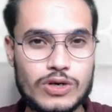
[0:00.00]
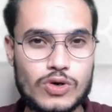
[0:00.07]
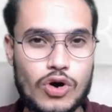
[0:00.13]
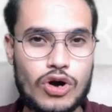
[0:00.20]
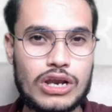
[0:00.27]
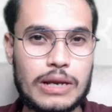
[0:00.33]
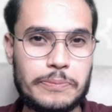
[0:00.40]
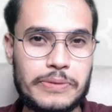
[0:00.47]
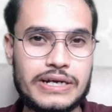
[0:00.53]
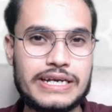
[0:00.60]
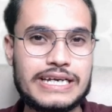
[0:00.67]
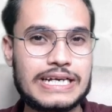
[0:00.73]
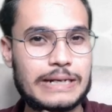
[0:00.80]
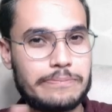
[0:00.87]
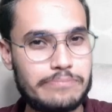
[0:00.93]
to call a
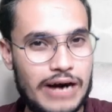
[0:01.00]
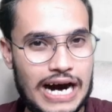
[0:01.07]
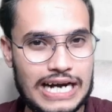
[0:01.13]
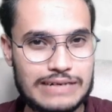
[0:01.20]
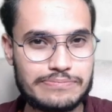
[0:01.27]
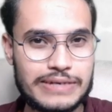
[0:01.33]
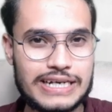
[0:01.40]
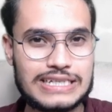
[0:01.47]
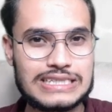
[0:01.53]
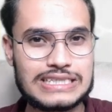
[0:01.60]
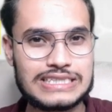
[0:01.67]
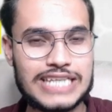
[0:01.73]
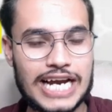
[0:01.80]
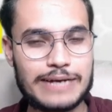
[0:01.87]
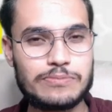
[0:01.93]
building apartment,
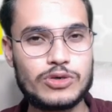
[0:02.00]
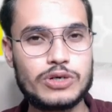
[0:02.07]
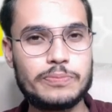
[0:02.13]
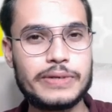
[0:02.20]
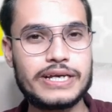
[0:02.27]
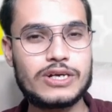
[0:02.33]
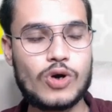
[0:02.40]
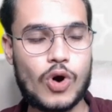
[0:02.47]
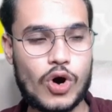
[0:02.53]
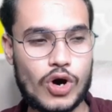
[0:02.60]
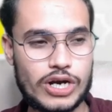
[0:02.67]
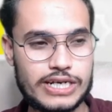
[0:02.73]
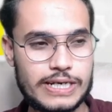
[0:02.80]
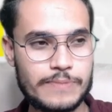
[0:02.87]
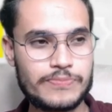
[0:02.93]
that would be
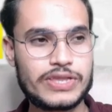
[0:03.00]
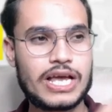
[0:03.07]
called